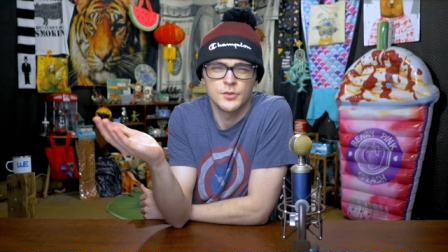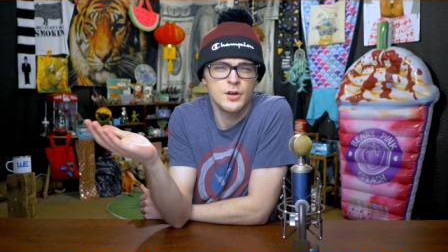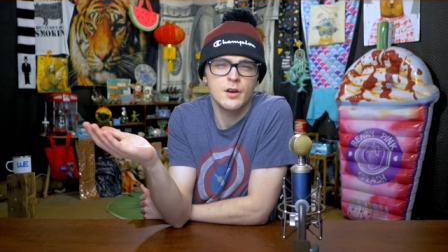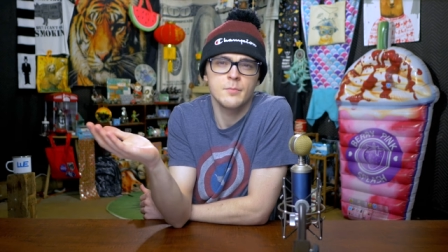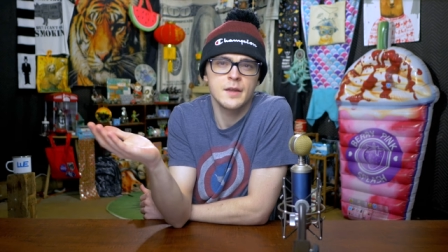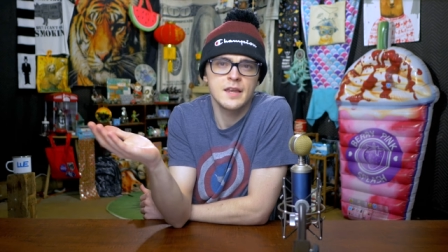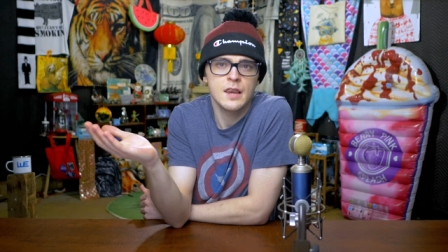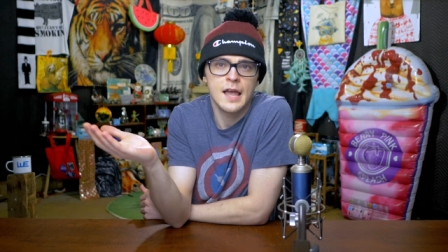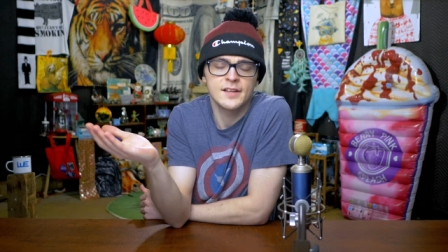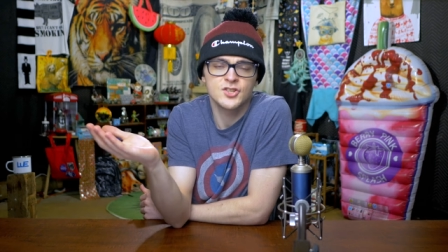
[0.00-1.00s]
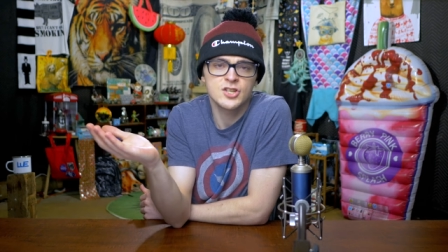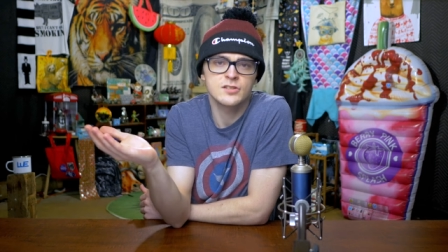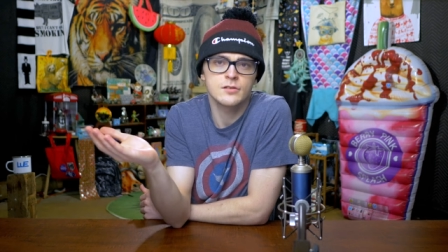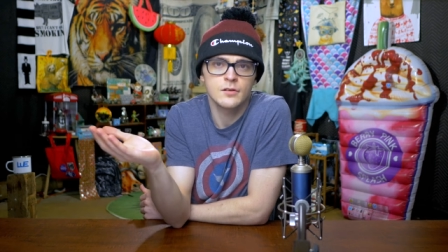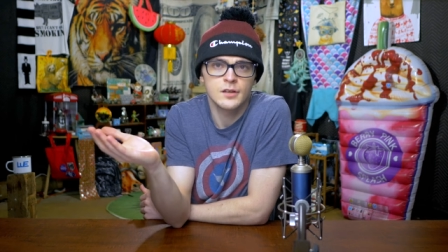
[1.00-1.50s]
You know what I mean? Like,
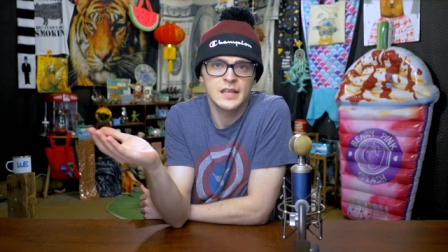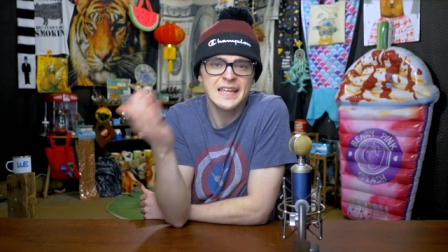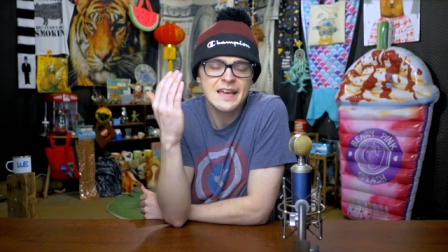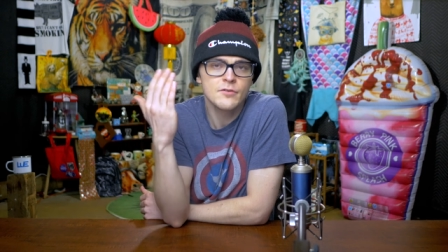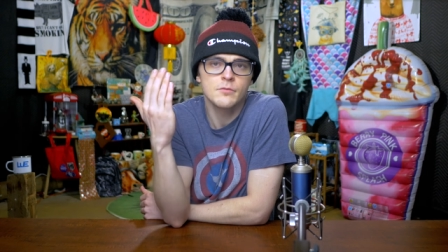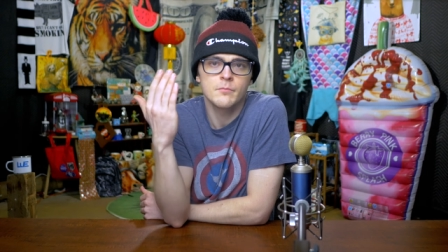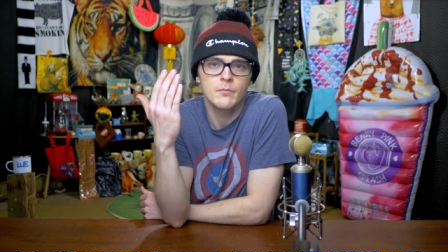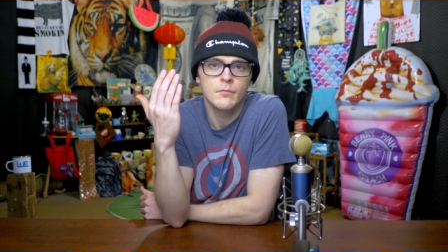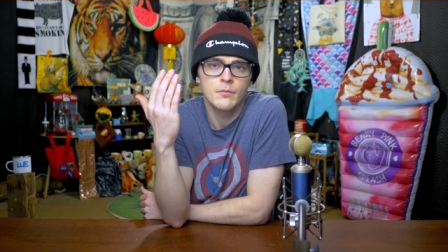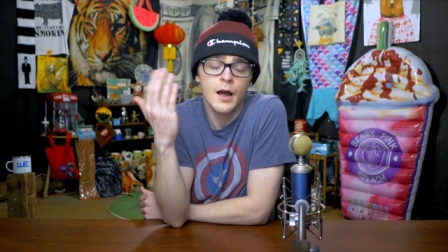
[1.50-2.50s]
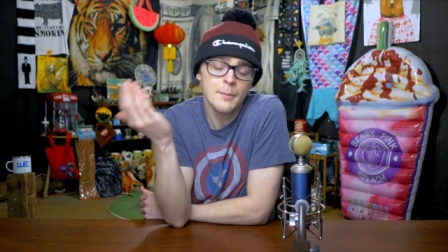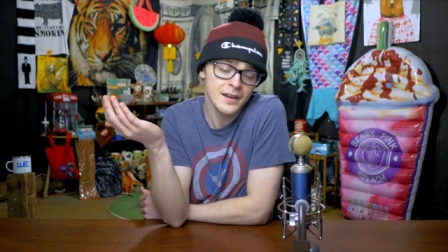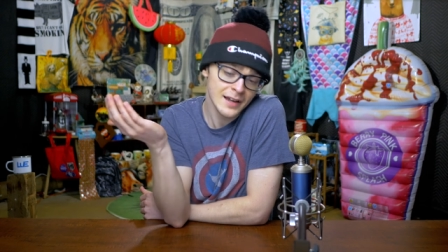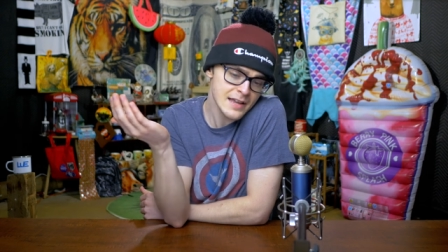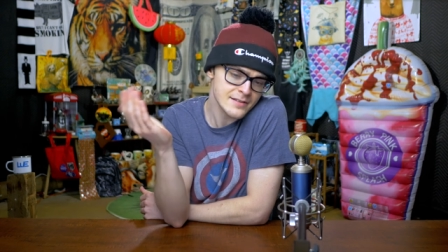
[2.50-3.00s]
just give them I mean,
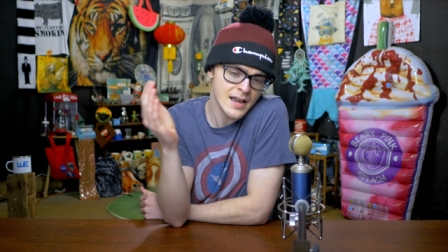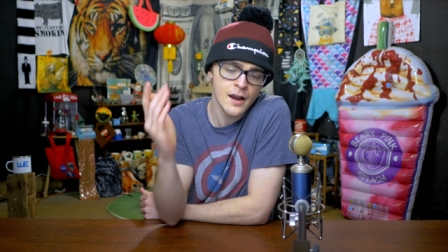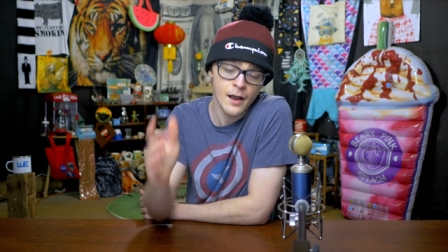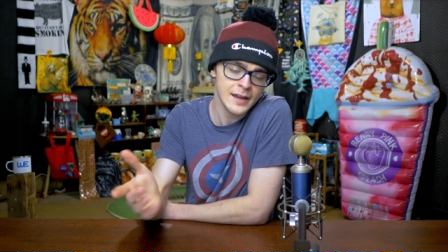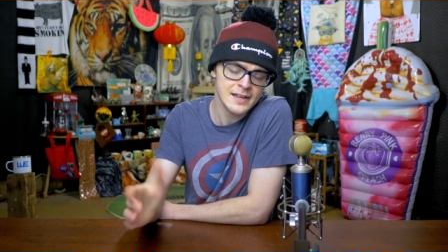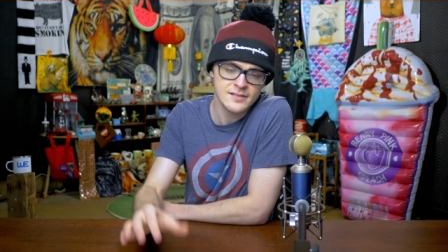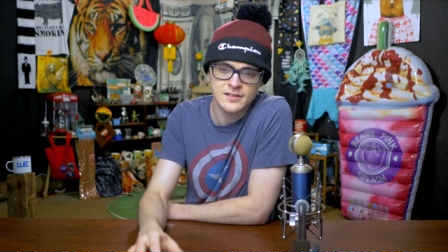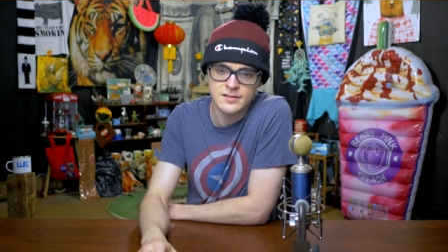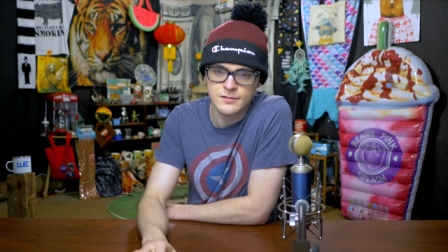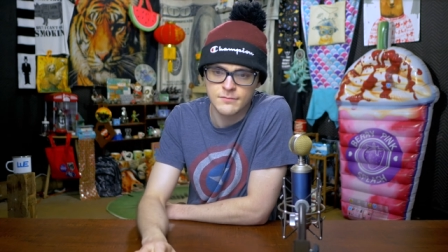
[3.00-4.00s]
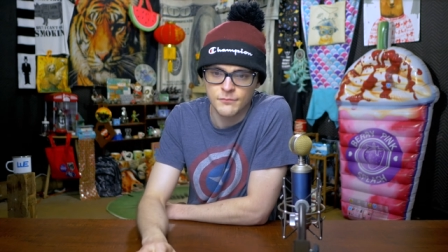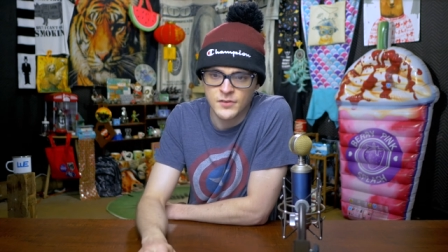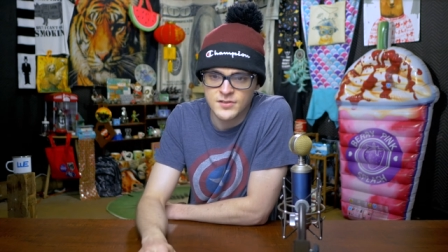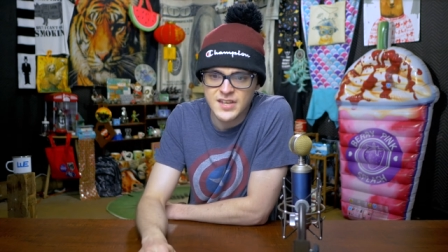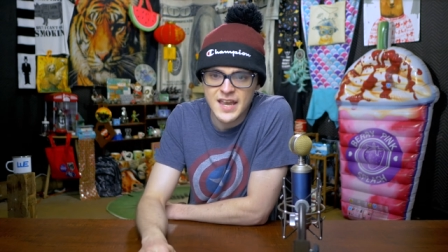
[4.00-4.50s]
I guess it's
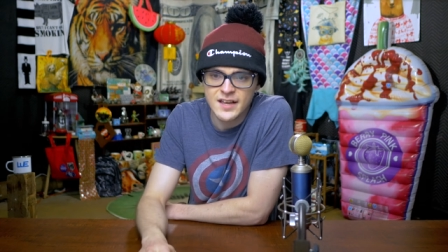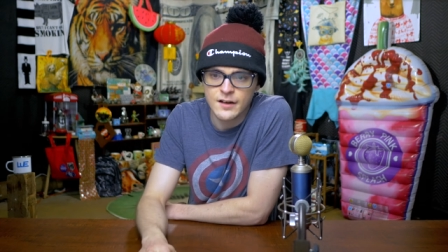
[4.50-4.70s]
the sake